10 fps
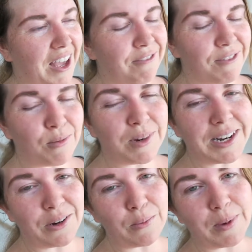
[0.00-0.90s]
I filmed a
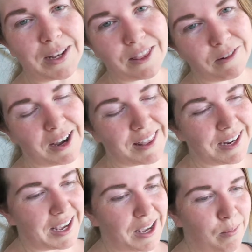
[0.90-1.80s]
little bit throughout the
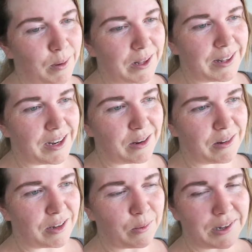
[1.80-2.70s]
day but it
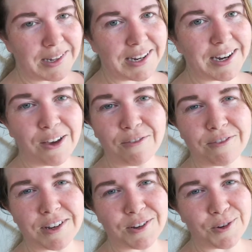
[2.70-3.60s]
just wasn't enough
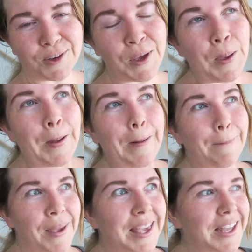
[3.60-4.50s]
to
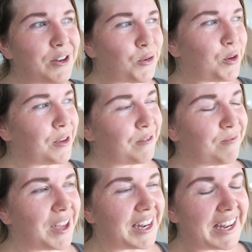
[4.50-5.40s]
make into a,
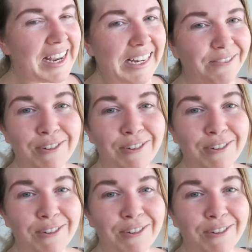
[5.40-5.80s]
a daily